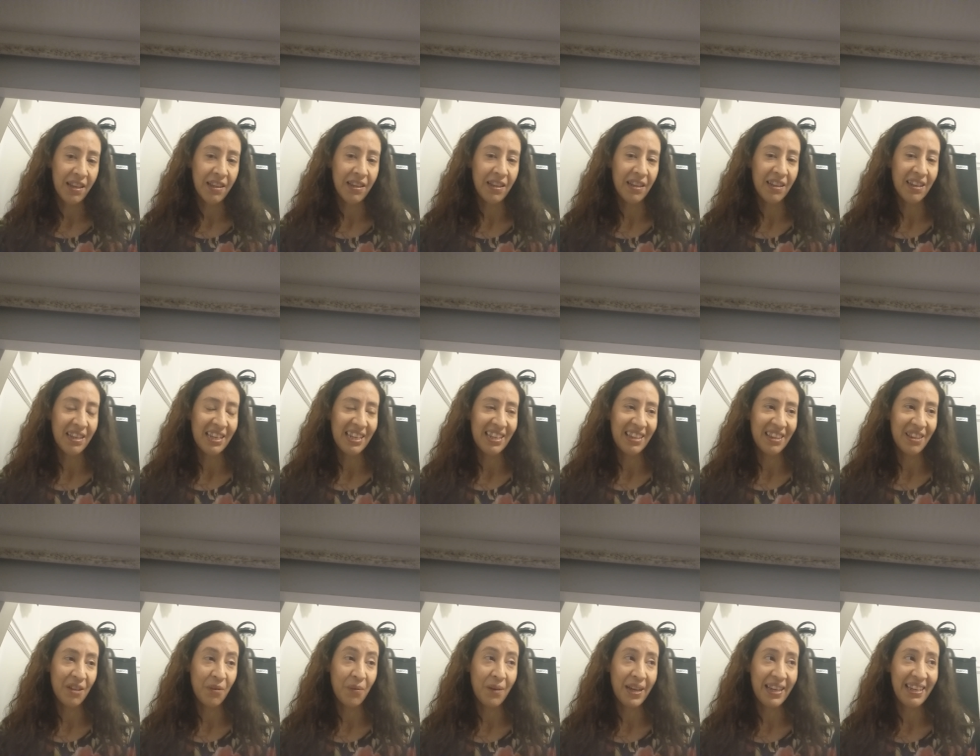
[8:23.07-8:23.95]
And
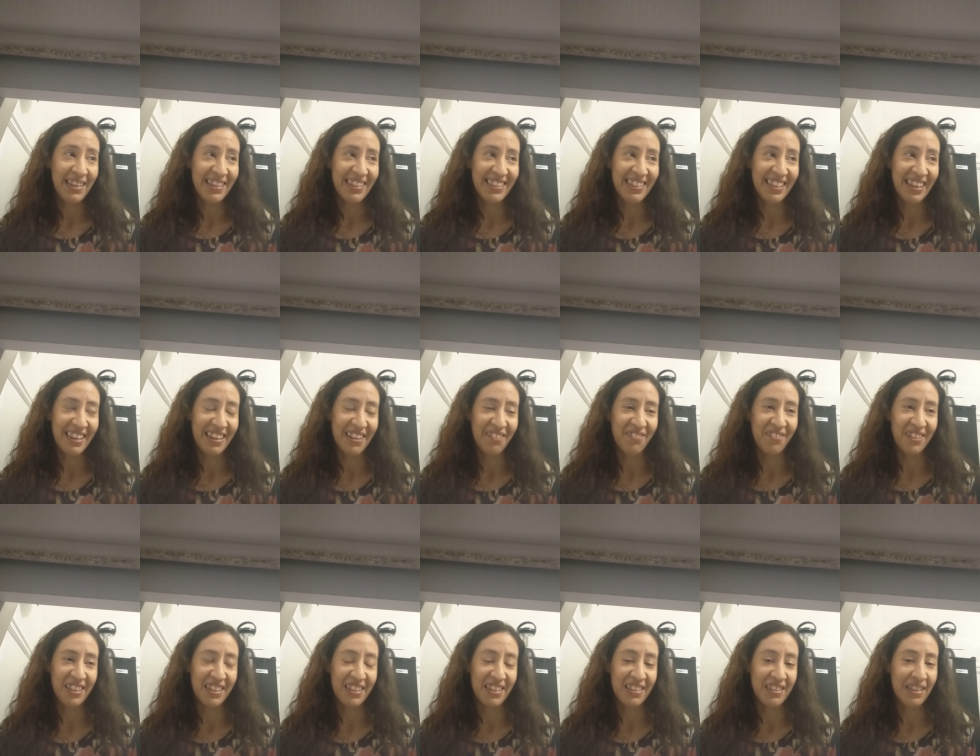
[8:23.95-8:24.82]
the way he said
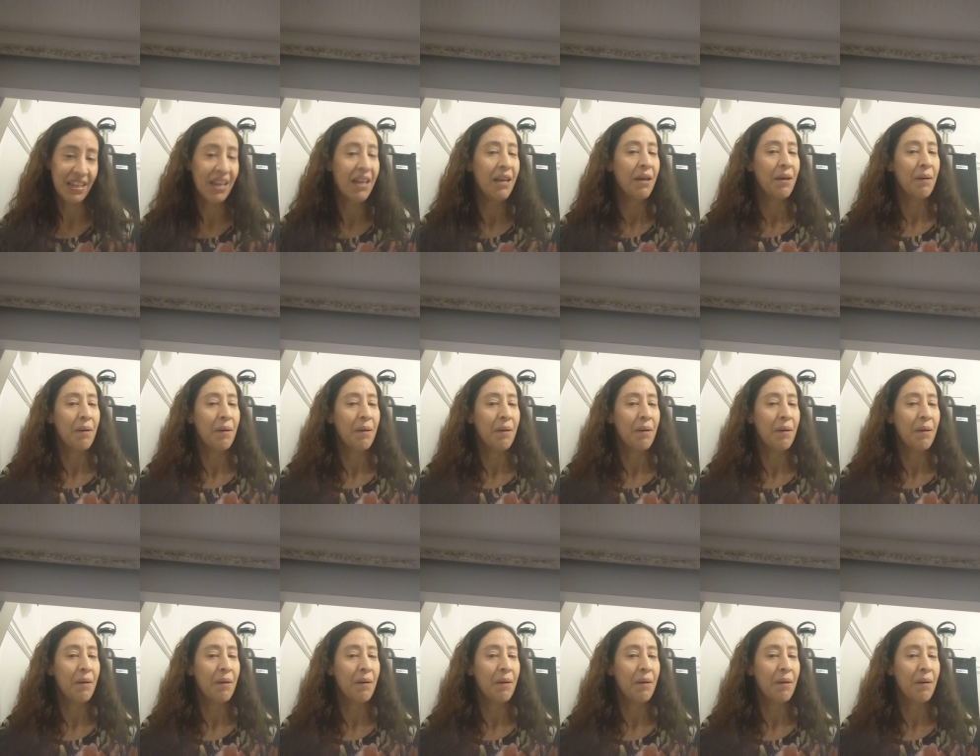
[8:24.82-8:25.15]
it was,